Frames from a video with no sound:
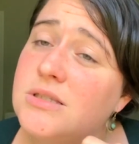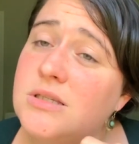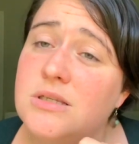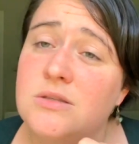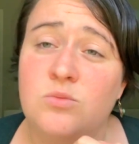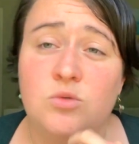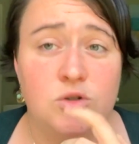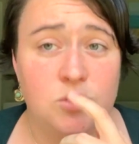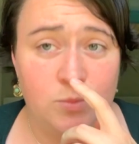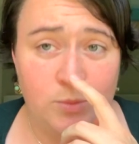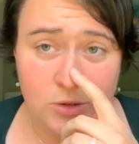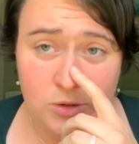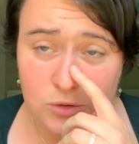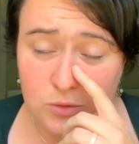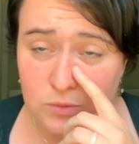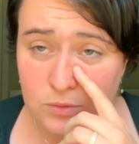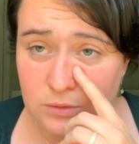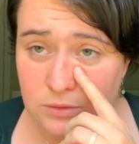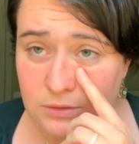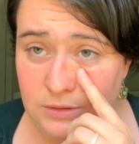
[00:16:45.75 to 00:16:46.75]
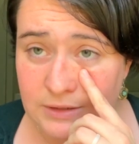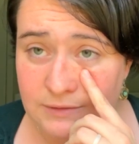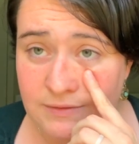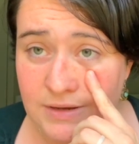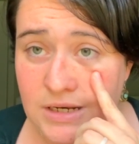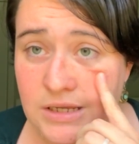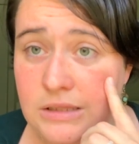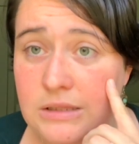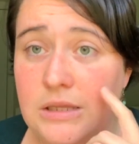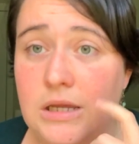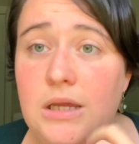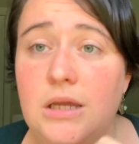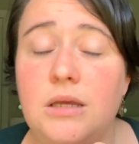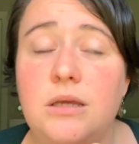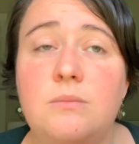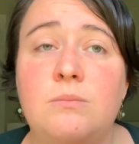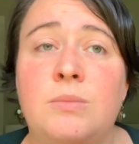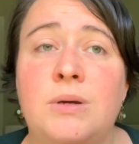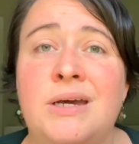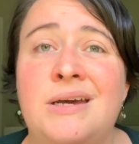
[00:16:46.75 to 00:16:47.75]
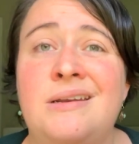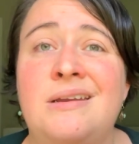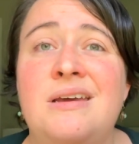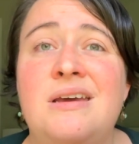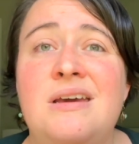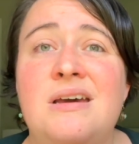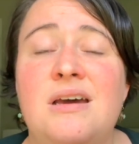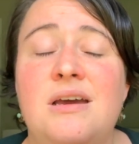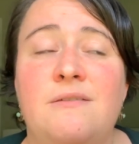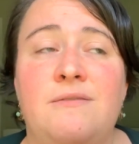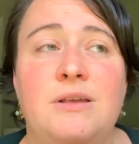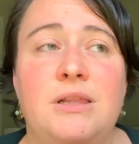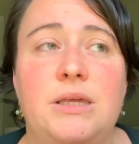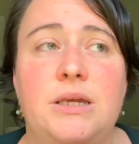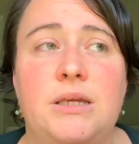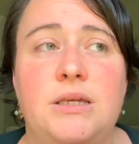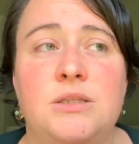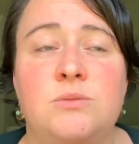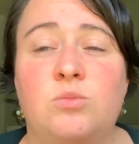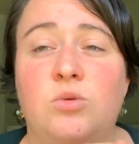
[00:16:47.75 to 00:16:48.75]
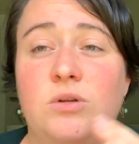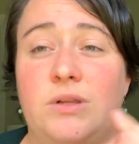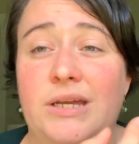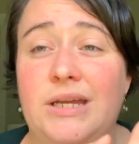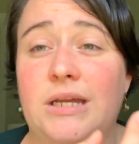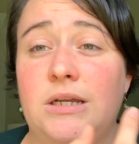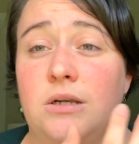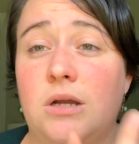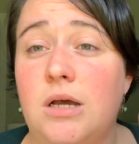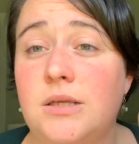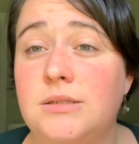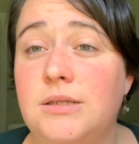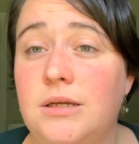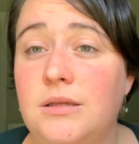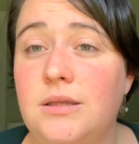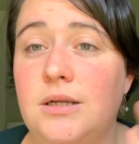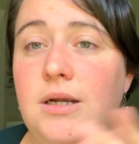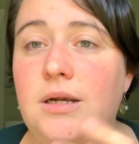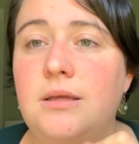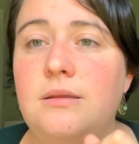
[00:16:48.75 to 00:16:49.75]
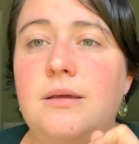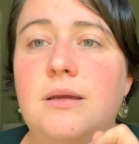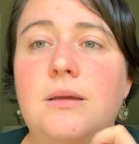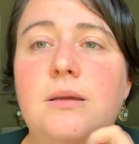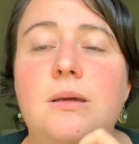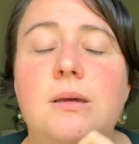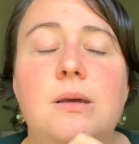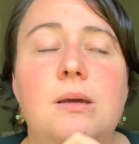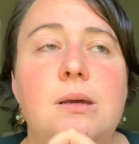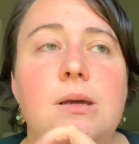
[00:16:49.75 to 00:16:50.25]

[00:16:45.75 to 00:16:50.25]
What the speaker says: He's more spiritual, if anything, but I feel like he's more like agnostic than anything.